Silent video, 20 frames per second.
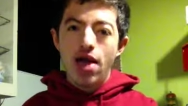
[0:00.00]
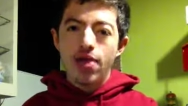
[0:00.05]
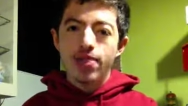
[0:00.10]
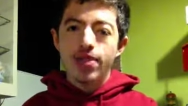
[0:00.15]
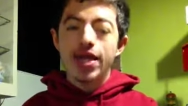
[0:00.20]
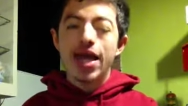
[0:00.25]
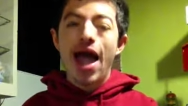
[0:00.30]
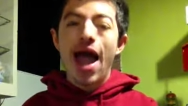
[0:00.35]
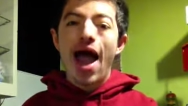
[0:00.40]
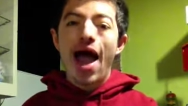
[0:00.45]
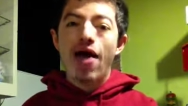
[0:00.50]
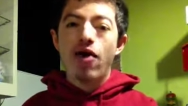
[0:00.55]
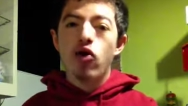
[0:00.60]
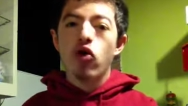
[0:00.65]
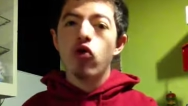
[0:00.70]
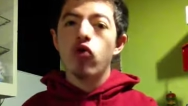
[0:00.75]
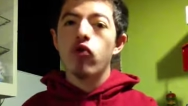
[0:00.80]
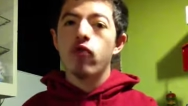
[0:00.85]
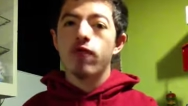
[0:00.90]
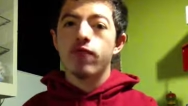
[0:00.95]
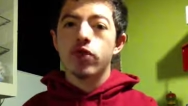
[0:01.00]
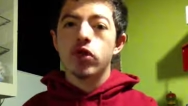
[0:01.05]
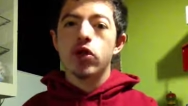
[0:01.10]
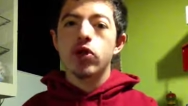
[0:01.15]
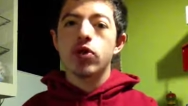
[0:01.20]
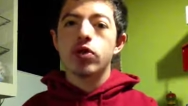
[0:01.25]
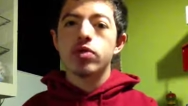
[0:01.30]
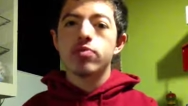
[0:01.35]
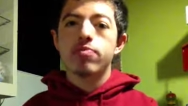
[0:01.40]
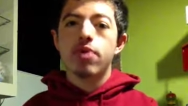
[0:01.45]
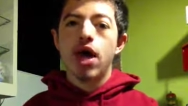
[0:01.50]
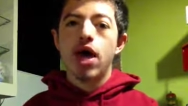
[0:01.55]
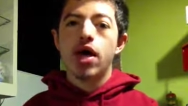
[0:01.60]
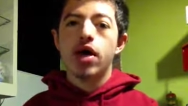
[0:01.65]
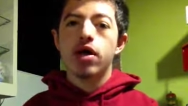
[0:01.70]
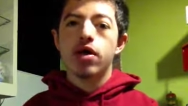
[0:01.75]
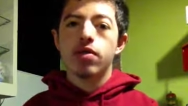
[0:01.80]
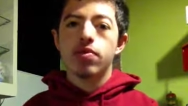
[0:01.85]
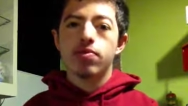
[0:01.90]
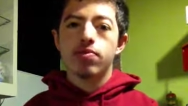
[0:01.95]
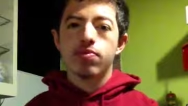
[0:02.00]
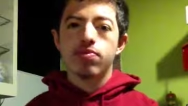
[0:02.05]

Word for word: the Arrow reviews by,